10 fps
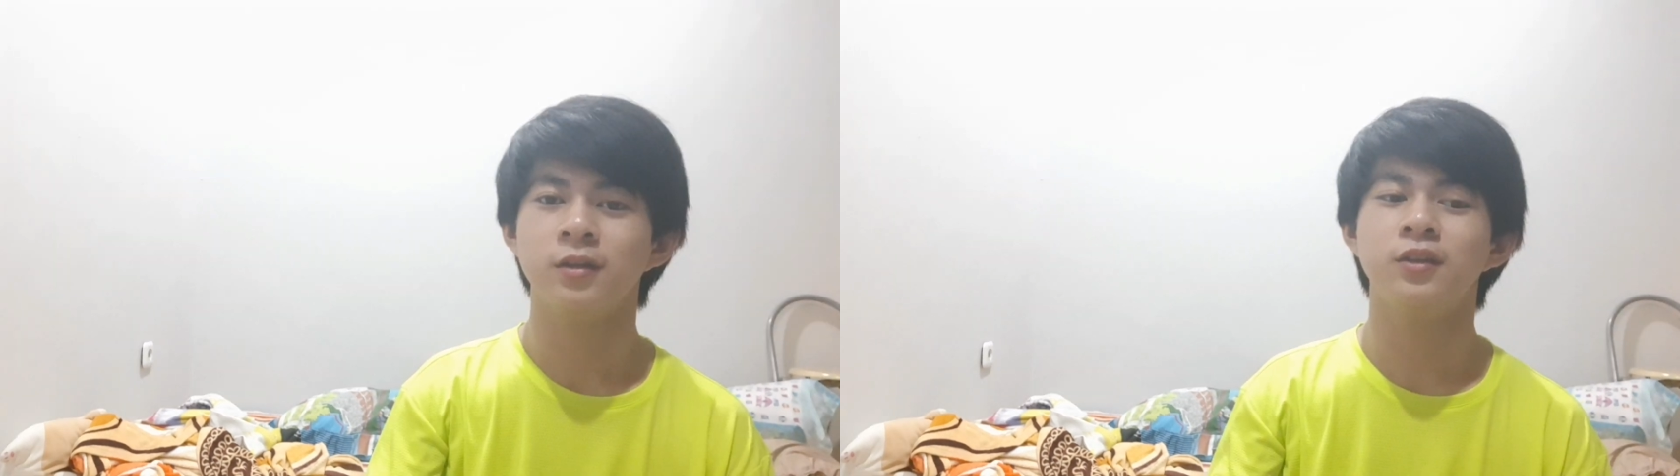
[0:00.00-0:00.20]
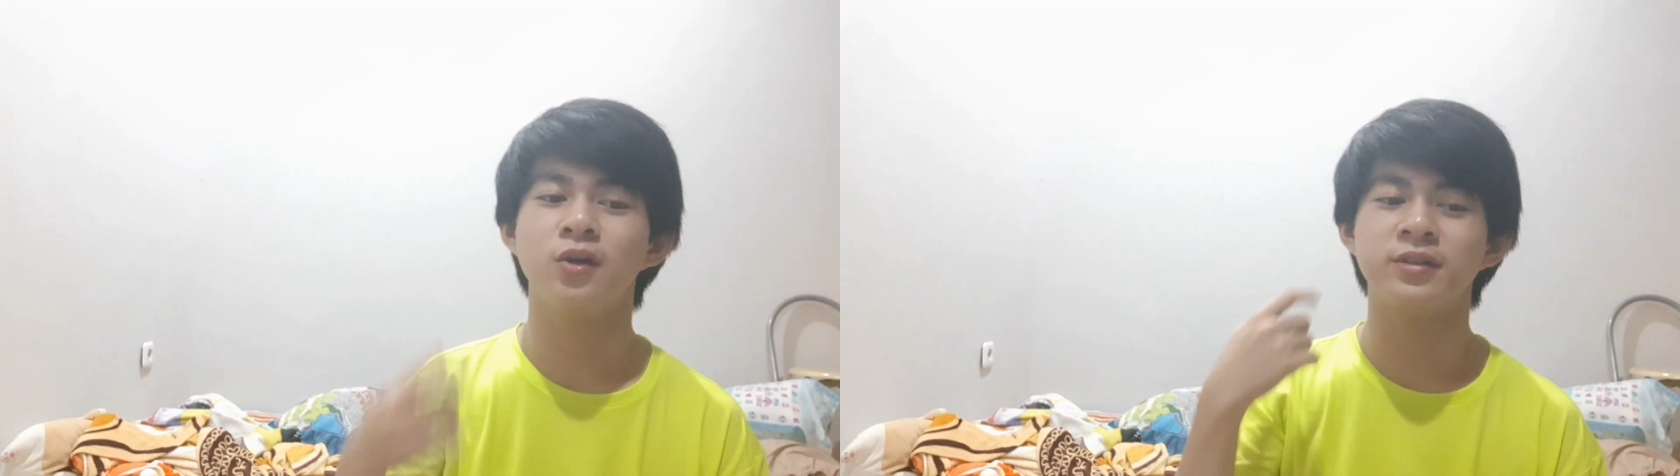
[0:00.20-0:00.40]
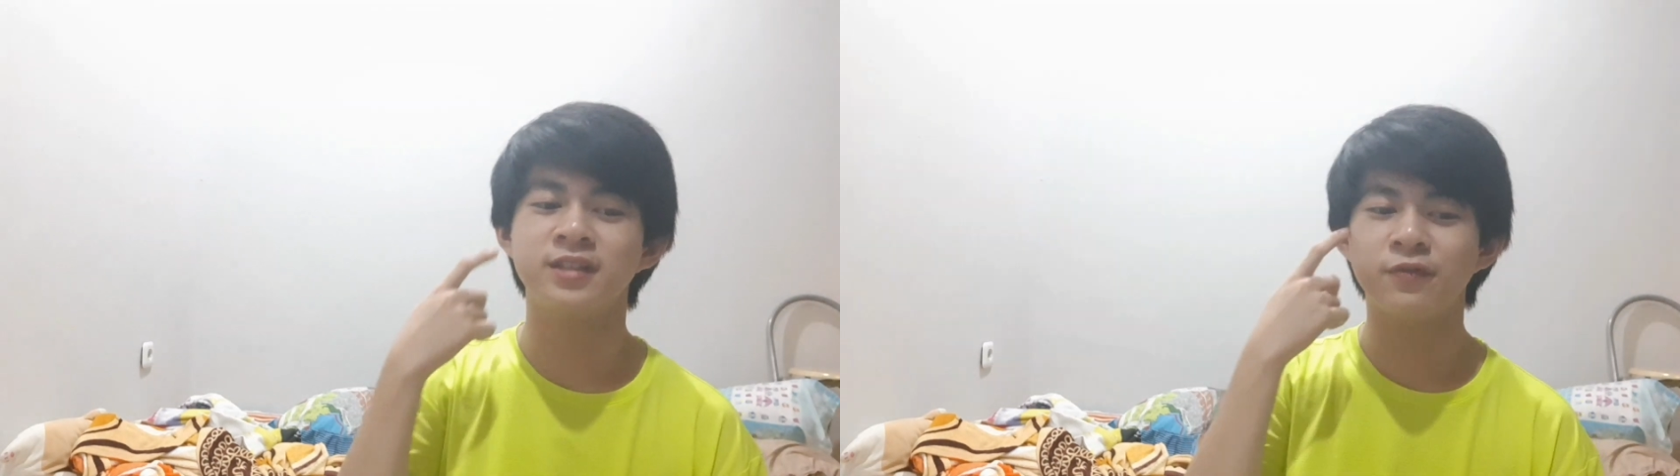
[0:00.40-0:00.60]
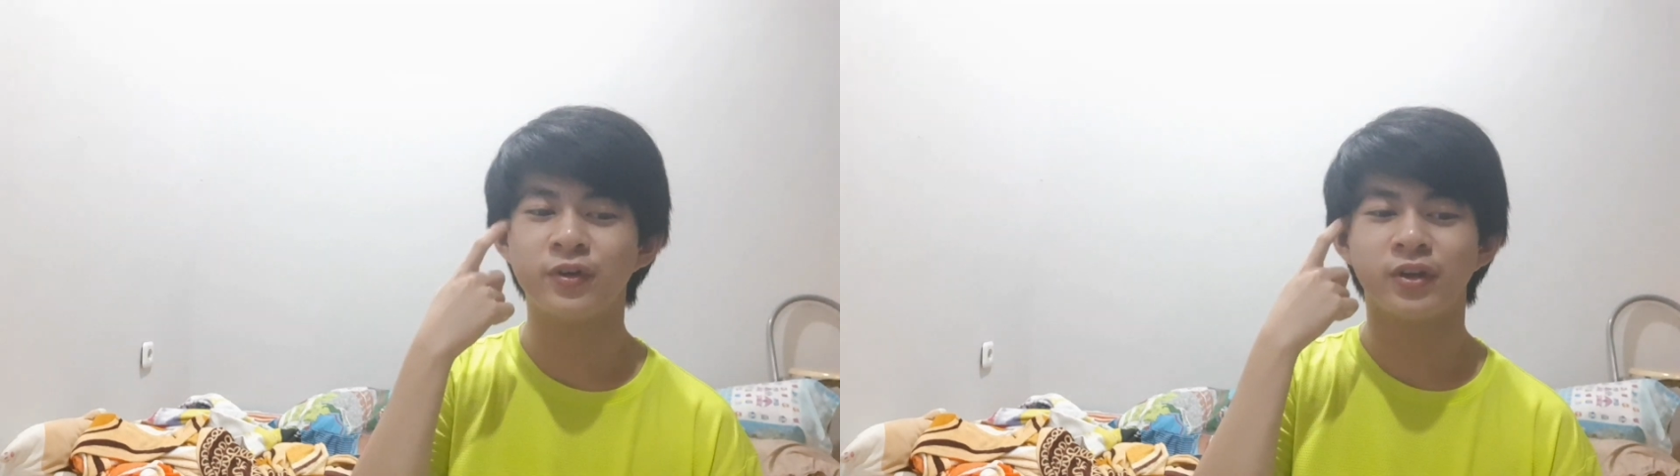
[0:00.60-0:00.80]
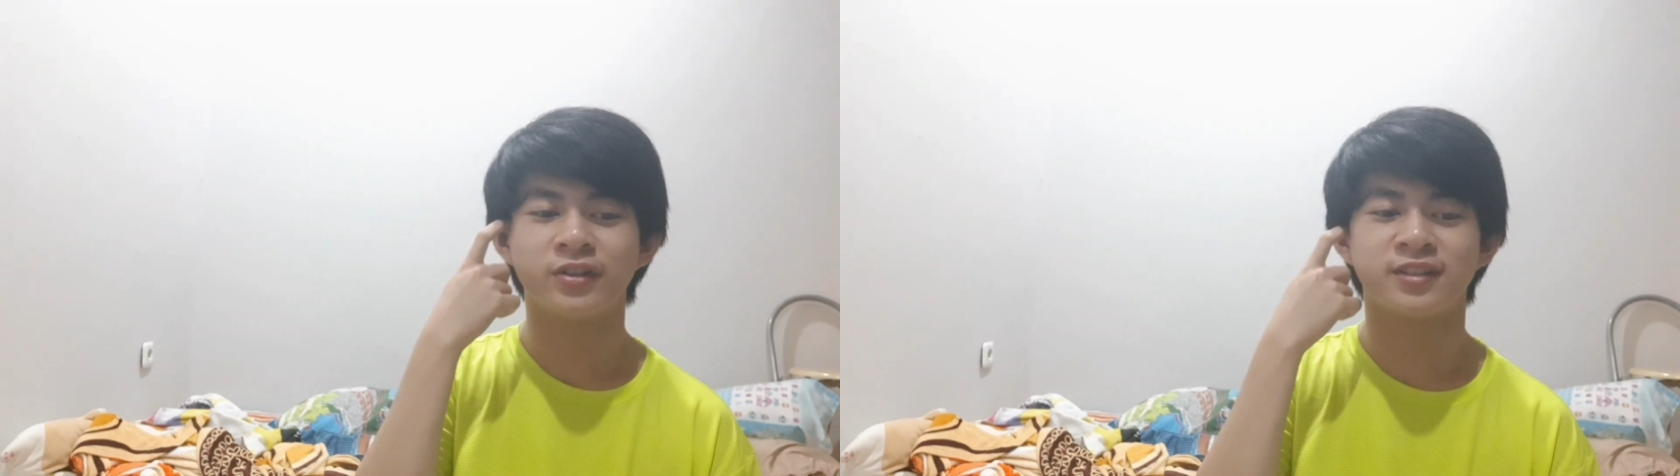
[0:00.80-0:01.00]
You know, it's
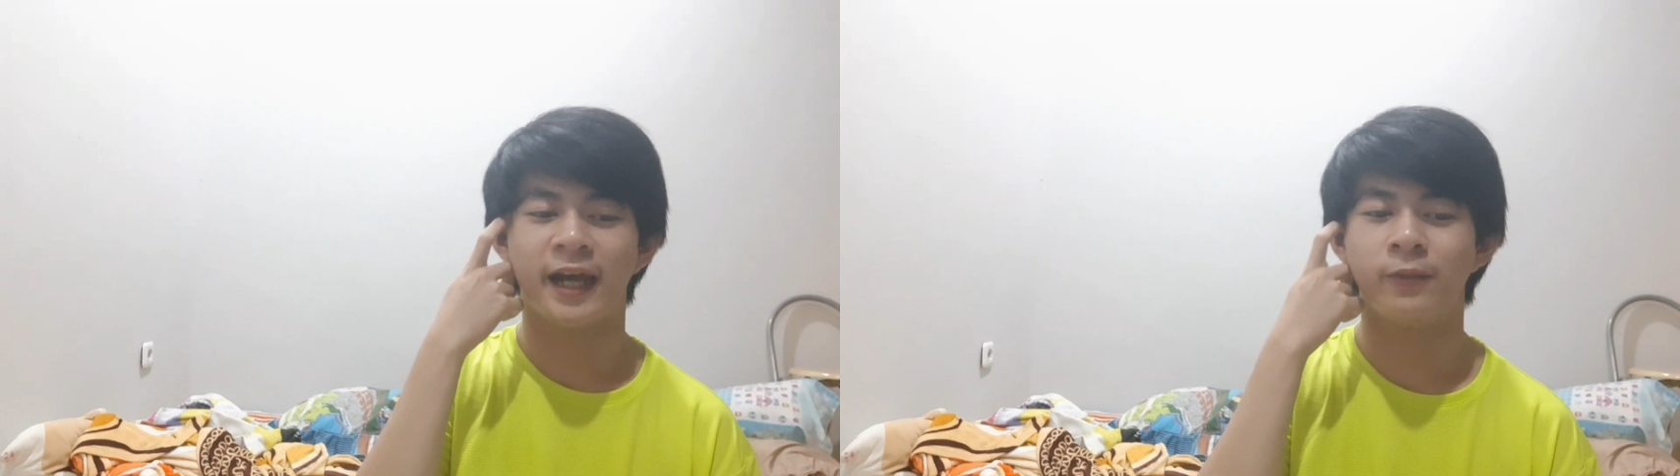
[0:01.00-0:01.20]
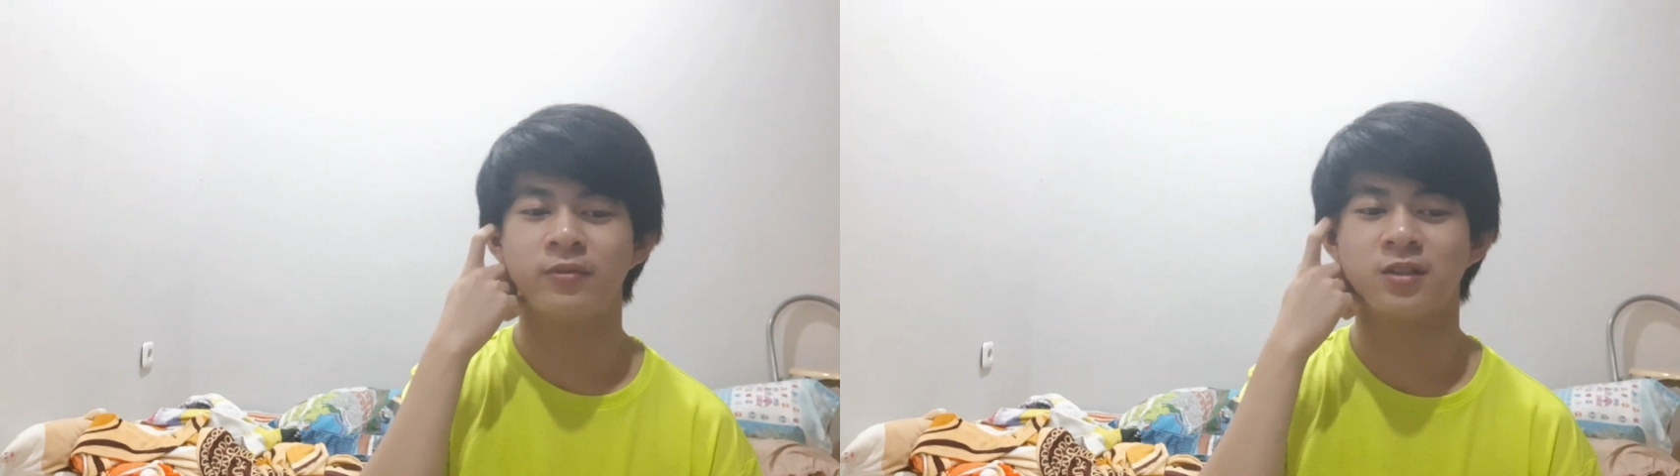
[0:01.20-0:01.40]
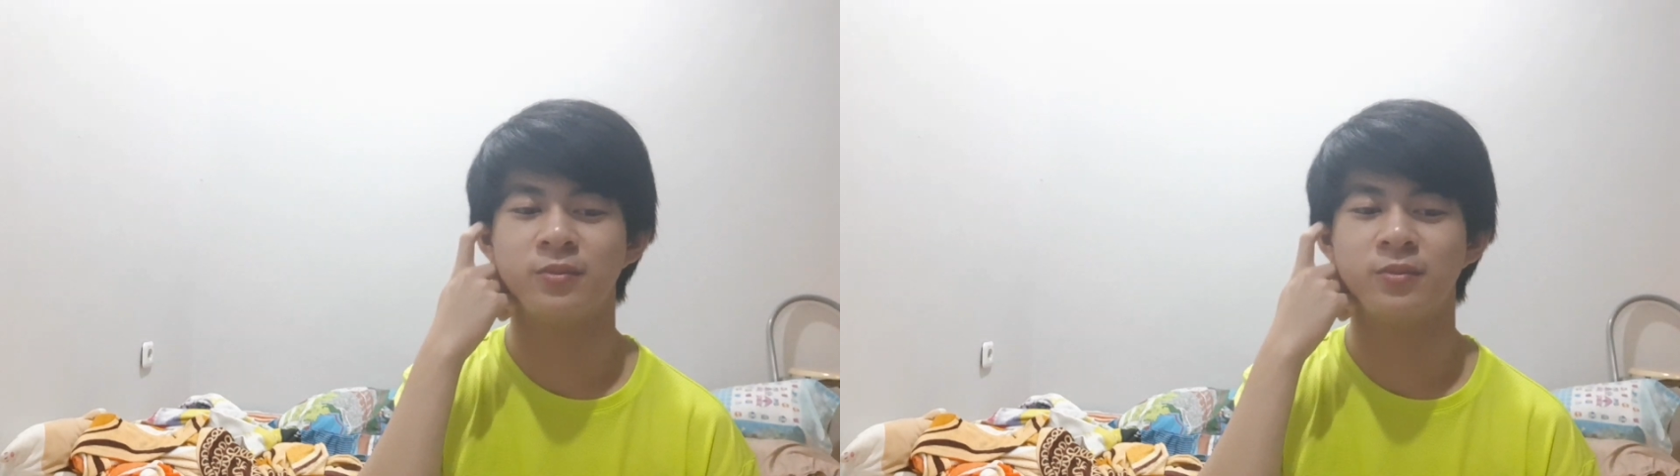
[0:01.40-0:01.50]
never a good sign when